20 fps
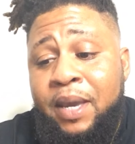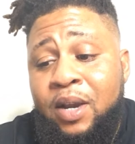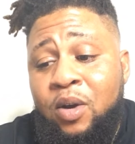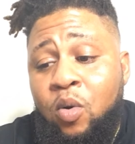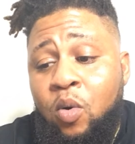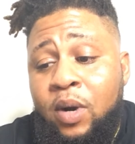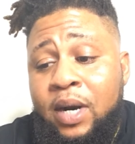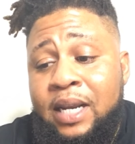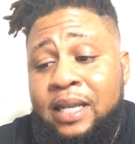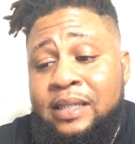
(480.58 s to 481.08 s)

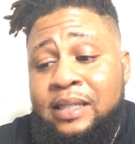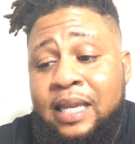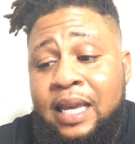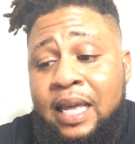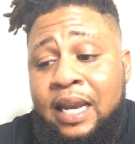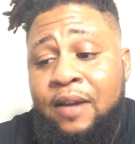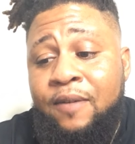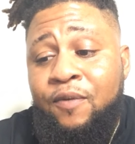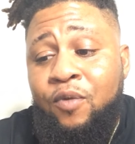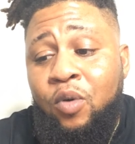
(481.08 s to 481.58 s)
Bitcoin is
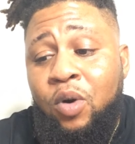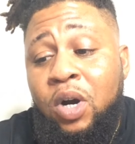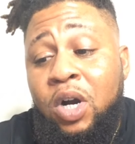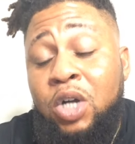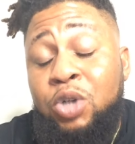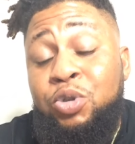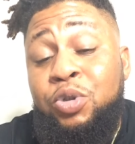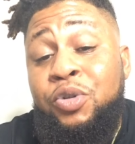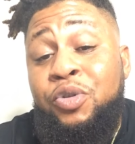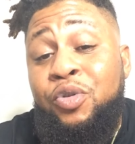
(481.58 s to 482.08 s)
headed for
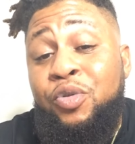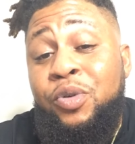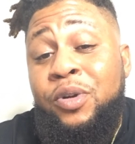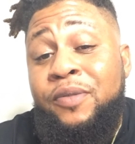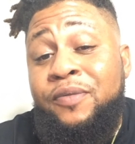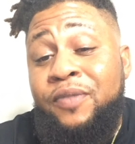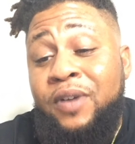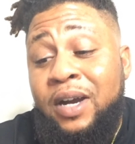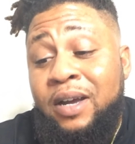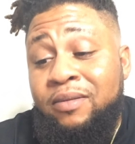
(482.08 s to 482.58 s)

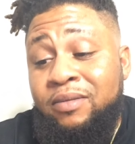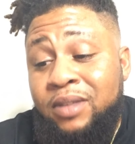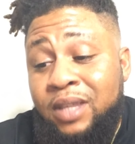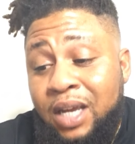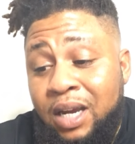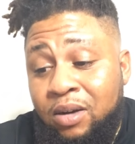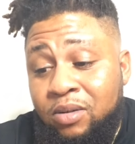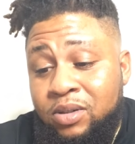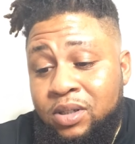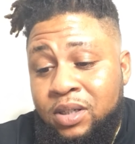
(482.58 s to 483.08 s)

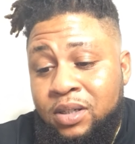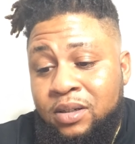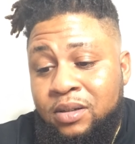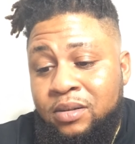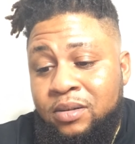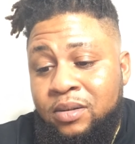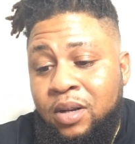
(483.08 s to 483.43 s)
135,000,